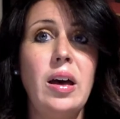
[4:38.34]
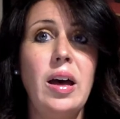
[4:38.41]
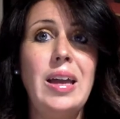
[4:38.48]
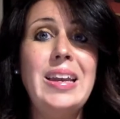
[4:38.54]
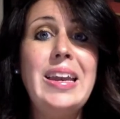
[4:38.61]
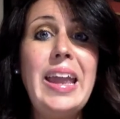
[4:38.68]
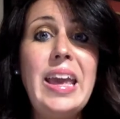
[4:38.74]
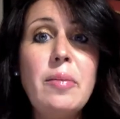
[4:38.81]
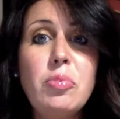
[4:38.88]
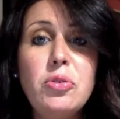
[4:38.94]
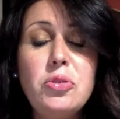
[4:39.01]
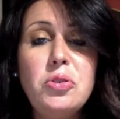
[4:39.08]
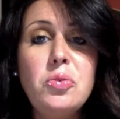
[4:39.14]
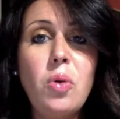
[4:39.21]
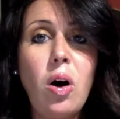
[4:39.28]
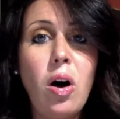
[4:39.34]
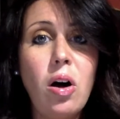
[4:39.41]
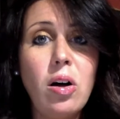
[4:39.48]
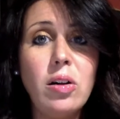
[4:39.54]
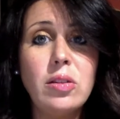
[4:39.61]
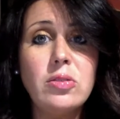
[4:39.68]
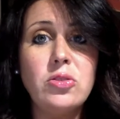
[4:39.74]
enable you
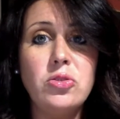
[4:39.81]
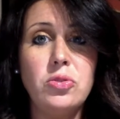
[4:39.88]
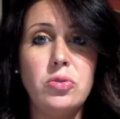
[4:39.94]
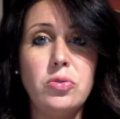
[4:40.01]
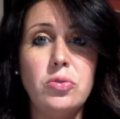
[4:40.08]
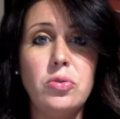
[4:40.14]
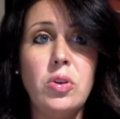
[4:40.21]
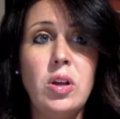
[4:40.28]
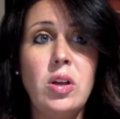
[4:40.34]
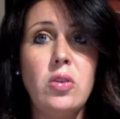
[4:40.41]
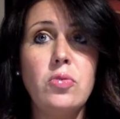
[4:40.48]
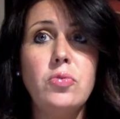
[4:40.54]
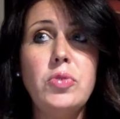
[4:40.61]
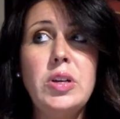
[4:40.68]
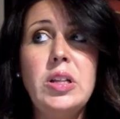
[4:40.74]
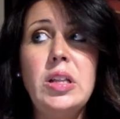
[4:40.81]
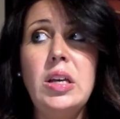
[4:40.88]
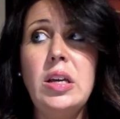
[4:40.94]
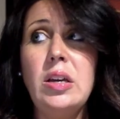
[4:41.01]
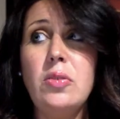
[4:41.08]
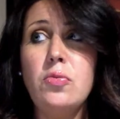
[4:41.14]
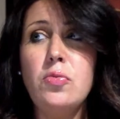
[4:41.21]
all to
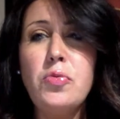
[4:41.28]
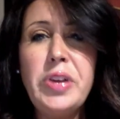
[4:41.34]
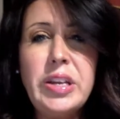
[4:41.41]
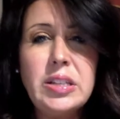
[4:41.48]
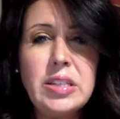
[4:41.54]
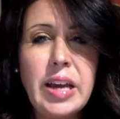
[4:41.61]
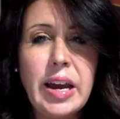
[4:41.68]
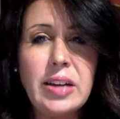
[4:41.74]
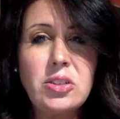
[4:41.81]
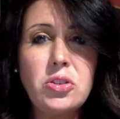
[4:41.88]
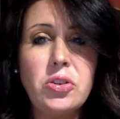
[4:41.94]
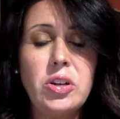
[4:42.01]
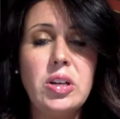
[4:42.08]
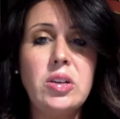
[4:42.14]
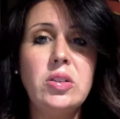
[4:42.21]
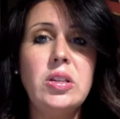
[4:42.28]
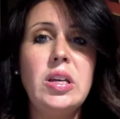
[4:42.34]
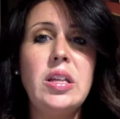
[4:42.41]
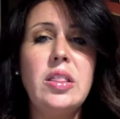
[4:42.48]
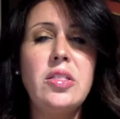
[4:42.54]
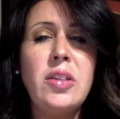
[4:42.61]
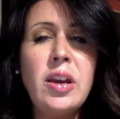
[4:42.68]
really read text
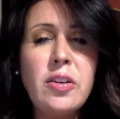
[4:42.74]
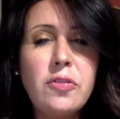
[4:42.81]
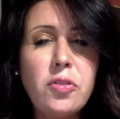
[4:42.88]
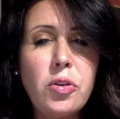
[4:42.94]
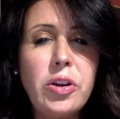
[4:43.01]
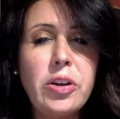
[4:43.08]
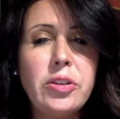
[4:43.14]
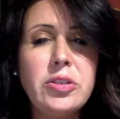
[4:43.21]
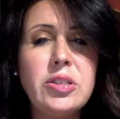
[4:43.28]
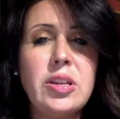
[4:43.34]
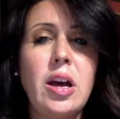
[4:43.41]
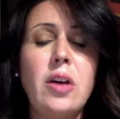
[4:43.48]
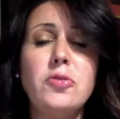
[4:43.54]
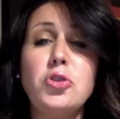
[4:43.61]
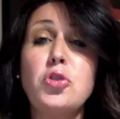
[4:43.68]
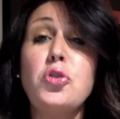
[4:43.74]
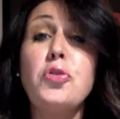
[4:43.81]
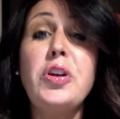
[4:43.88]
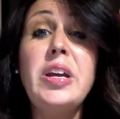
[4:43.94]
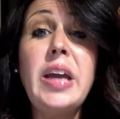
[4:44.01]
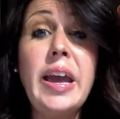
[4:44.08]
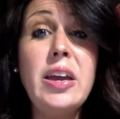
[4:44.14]
critically, think for yourselves,
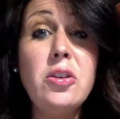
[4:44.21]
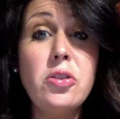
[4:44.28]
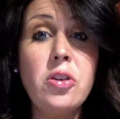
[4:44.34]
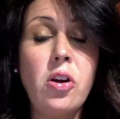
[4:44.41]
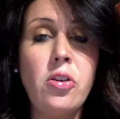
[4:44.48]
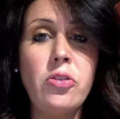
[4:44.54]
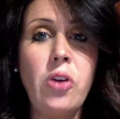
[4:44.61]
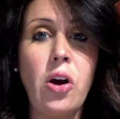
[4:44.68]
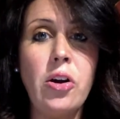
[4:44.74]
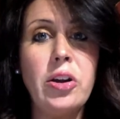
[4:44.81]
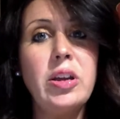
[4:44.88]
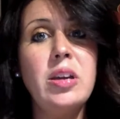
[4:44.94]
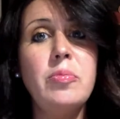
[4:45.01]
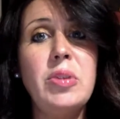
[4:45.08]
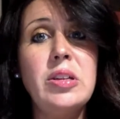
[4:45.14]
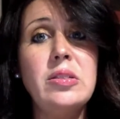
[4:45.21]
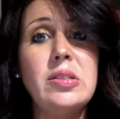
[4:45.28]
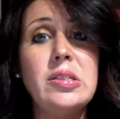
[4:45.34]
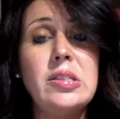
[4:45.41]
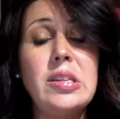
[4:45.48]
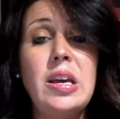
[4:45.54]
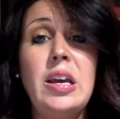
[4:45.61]
create your own
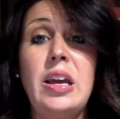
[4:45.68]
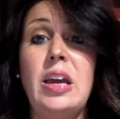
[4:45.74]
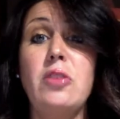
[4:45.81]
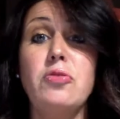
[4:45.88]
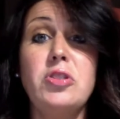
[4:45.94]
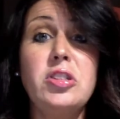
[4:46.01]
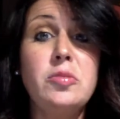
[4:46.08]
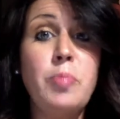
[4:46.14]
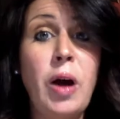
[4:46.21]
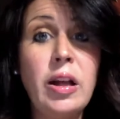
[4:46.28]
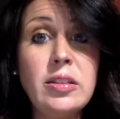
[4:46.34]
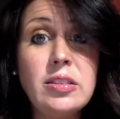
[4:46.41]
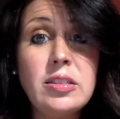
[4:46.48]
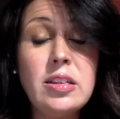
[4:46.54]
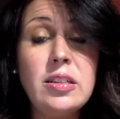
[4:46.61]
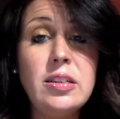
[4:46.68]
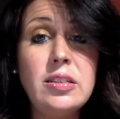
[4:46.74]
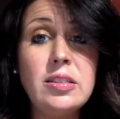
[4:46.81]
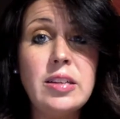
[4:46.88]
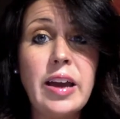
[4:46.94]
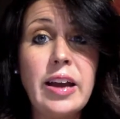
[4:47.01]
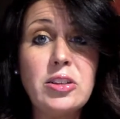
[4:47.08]
arguments in response to these
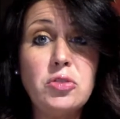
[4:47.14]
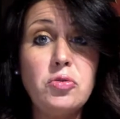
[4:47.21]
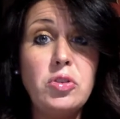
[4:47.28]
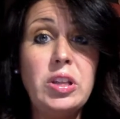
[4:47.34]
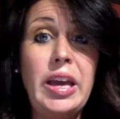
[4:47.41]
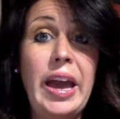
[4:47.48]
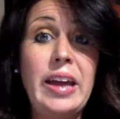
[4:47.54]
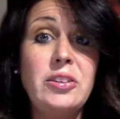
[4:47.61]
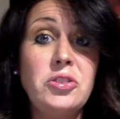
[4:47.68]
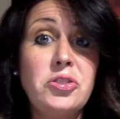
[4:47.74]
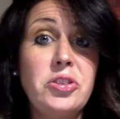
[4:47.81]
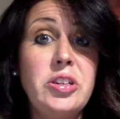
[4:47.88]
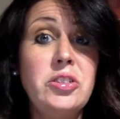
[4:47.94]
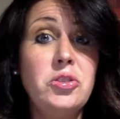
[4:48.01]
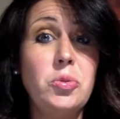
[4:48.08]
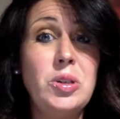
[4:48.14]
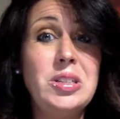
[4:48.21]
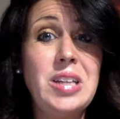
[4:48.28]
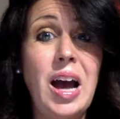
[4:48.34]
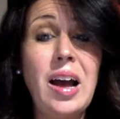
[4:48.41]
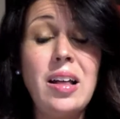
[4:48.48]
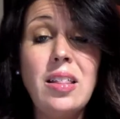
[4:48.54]
texts, really enter into a
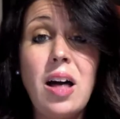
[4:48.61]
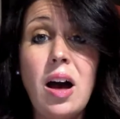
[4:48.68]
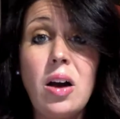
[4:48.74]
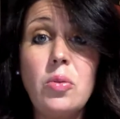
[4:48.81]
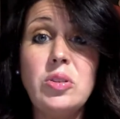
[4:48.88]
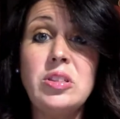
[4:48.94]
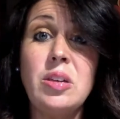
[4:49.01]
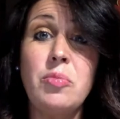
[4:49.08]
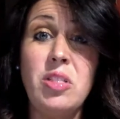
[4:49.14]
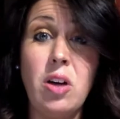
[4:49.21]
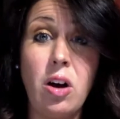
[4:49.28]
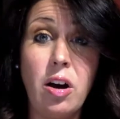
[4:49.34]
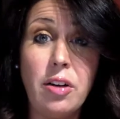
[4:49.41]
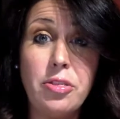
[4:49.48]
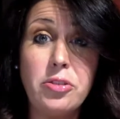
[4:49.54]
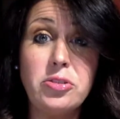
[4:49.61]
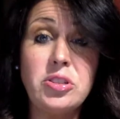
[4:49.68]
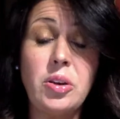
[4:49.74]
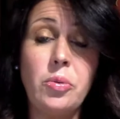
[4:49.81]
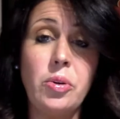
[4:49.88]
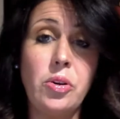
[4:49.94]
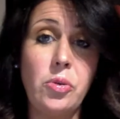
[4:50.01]
dialogue with some of the authors that
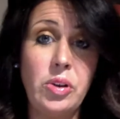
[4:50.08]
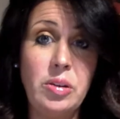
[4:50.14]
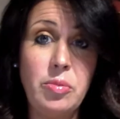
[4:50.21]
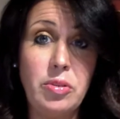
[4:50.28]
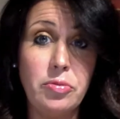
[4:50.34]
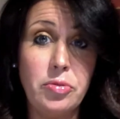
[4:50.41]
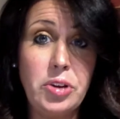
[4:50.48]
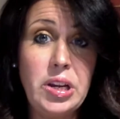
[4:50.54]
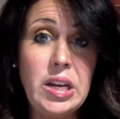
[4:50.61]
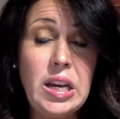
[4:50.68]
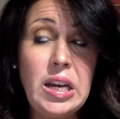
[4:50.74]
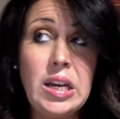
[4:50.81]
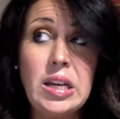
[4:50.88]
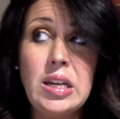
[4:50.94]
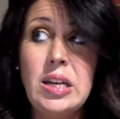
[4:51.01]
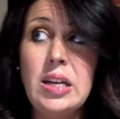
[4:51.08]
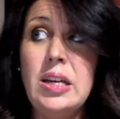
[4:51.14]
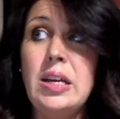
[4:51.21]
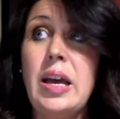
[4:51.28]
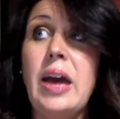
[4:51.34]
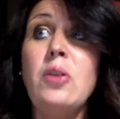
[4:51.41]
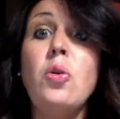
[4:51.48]
we're going to be reading,
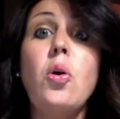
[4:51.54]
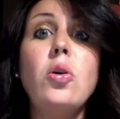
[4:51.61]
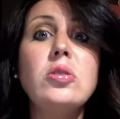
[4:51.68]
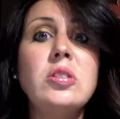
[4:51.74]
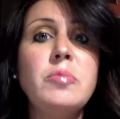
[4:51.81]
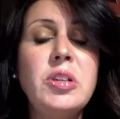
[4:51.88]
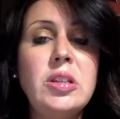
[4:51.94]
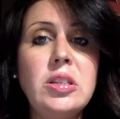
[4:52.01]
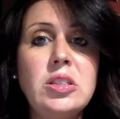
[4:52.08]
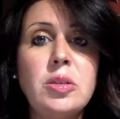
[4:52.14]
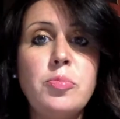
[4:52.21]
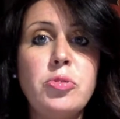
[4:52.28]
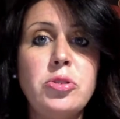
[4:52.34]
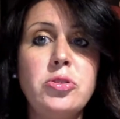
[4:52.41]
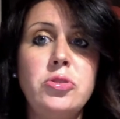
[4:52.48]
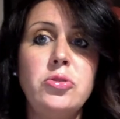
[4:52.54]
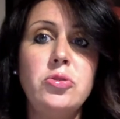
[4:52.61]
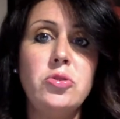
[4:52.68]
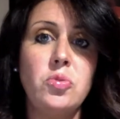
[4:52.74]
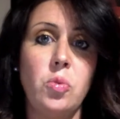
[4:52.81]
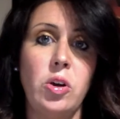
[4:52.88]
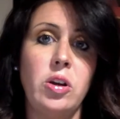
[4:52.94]
and ultimately to
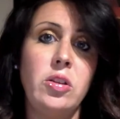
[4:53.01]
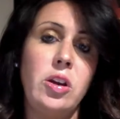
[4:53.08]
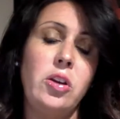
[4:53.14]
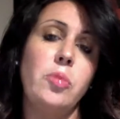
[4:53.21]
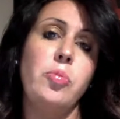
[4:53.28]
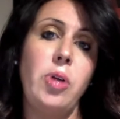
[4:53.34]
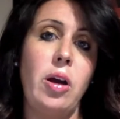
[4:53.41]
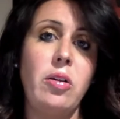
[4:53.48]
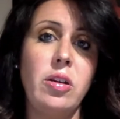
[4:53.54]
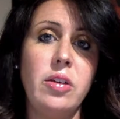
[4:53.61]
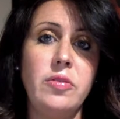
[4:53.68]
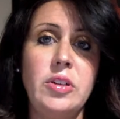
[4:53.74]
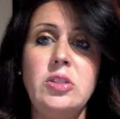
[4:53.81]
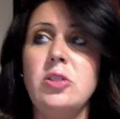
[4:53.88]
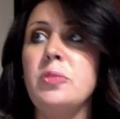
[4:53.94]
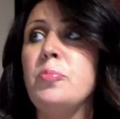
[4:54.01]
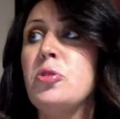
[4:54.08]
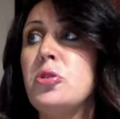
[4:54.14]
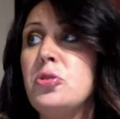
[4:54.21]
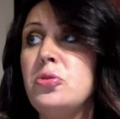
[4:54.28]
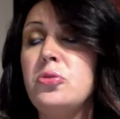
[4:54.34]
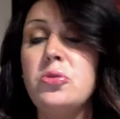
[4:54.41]
produce work that you're proud of and to
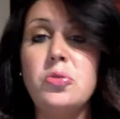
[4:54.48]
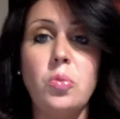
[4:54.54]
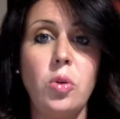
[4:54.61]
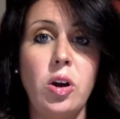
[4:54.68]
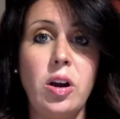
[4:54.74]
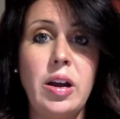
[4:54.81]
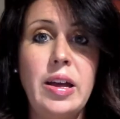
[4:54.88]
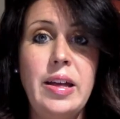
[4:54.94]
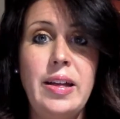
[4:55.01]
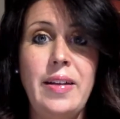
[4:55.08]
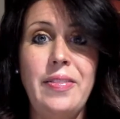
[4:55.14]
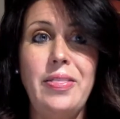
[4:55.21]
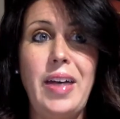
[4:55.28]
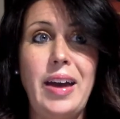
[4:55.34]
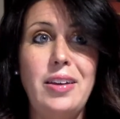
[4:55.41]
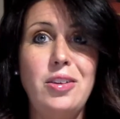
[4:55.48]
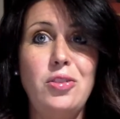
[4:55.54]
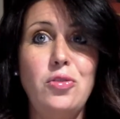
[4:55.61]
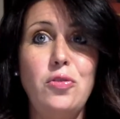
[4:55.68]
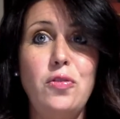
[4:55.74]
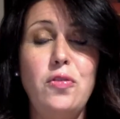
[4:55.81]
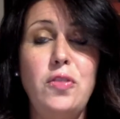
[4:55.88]
produce work that you
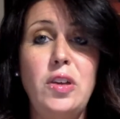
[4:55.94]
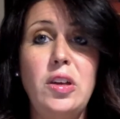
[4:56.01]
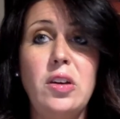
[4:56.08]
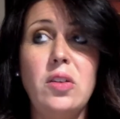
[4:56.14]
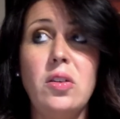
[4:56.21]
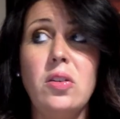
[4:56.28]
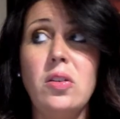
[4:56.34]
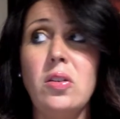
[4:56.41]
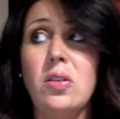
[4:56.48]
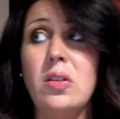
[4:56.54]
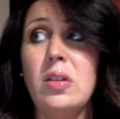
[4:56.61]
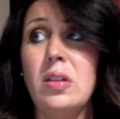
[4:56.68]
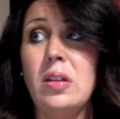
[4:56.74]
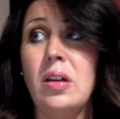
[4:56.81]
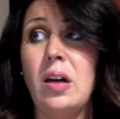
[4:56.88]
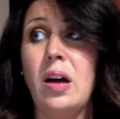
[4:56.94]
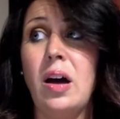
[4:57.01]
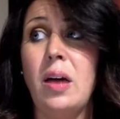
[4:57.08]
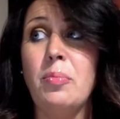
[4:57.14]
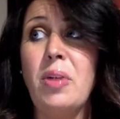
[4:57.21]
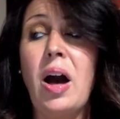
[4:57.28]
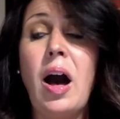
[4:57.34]
feel
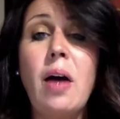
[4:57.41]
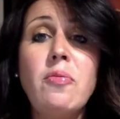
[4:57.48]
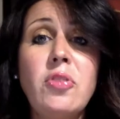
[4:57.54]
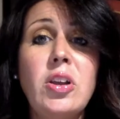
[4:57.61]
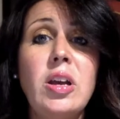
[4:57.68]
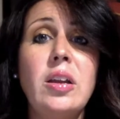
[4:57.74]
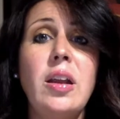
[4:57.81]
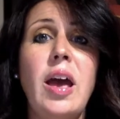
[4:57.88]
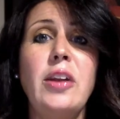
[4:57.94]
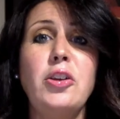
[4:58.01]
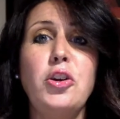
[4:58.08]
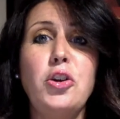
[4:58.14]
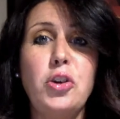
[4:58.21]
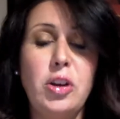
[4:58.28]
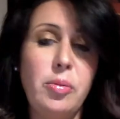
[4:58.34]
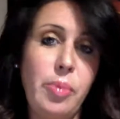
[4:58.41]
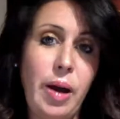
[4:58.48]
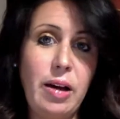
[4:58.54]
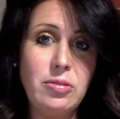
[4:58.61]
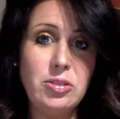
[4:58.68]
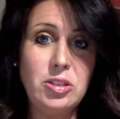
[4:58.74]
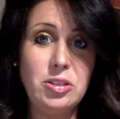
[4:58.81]
confident and good
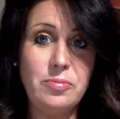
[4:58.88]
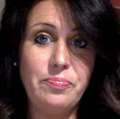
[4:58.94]
about.